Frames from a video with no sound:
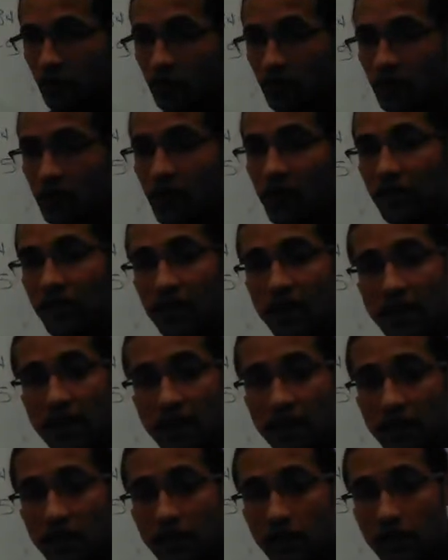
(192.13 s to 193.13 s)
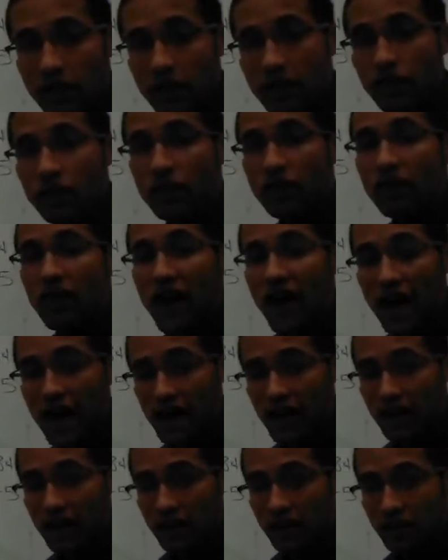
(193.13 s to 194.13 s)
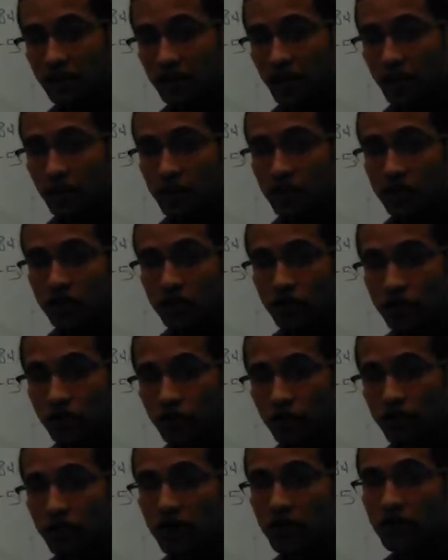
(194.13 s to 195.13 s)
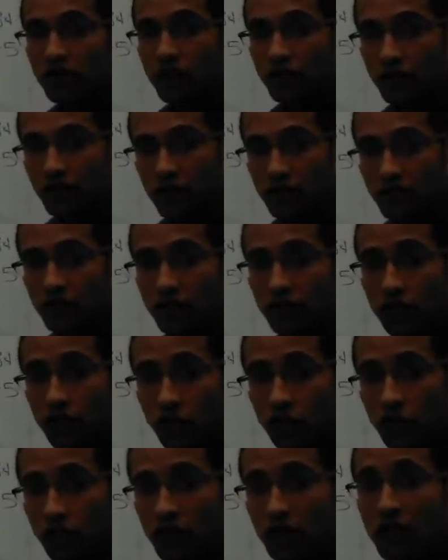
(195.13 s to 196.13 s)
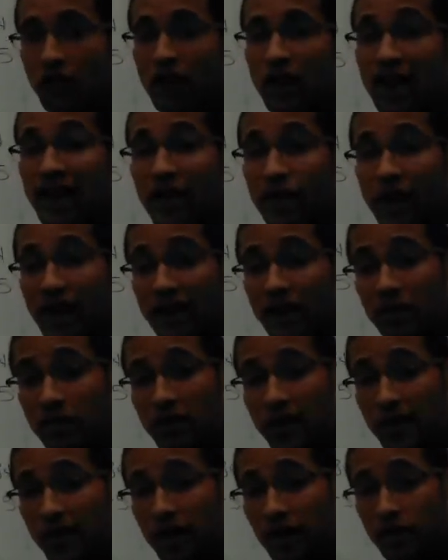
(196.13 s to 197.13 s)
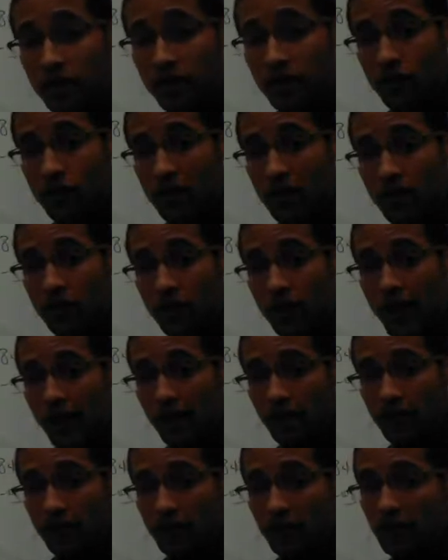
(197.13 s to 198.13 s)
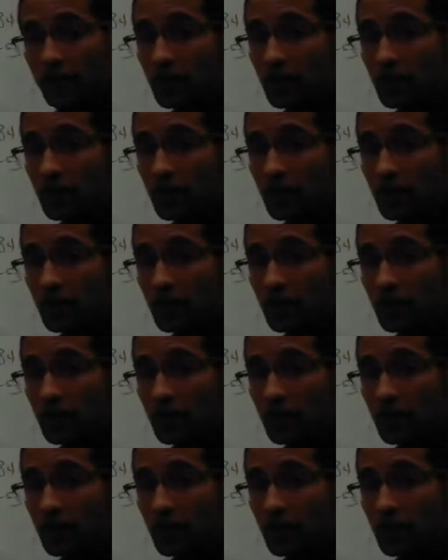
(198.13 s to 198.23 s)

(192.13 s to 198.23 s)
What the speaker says: If you can't think any, then you divide. Start with 2, then 3, then 4, and write them down so you can keep track of it.